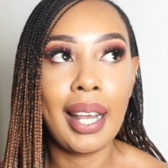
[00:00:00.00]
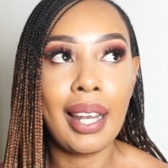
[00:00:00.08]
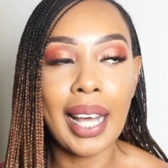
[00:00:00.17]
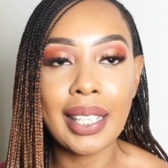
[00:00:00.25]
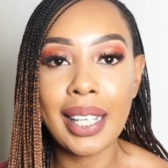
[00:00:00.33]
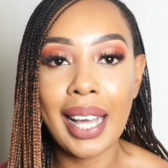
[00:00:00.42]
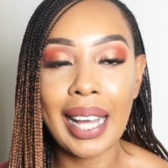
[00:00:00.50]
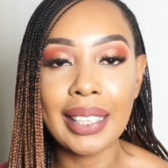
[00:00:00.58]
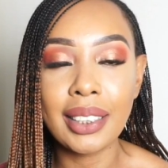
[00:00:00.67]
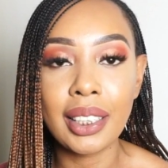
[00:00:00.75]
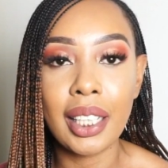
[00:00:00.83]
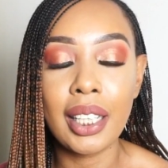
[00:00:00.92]
lactic
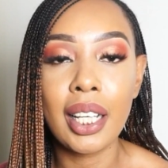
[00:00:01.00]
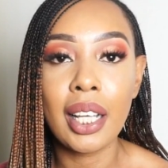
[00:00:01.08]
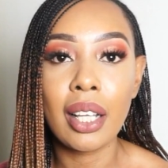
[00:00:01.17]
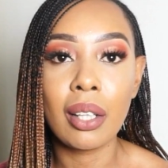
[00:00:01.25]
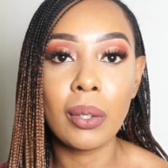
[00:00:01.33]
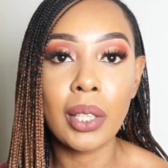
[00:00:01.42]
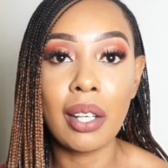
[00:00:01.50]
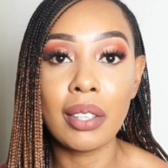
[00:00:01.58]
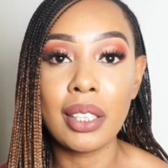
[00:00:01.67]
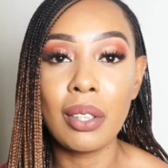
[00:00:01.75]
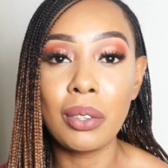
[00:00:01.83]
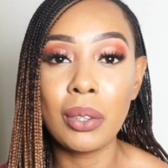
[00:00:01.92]
acid, those
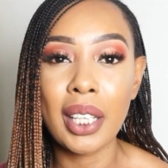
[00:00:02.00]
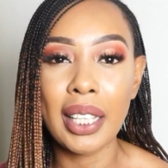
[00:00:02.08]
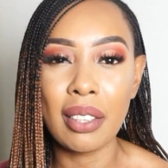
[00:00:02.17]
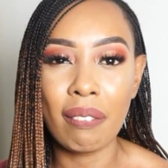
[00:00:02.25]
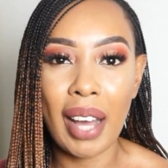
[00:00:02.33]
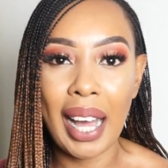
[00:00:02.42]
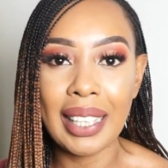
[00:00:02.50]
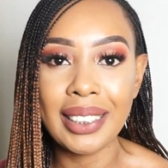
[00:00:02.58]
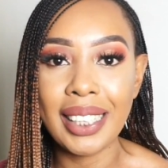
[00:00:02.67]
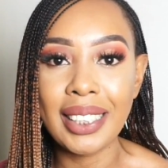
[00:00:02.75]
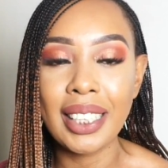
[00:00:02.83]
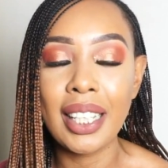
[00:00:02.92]
kinds of
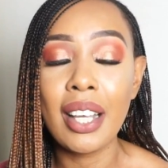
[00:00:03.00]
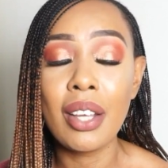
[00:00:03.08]
acids,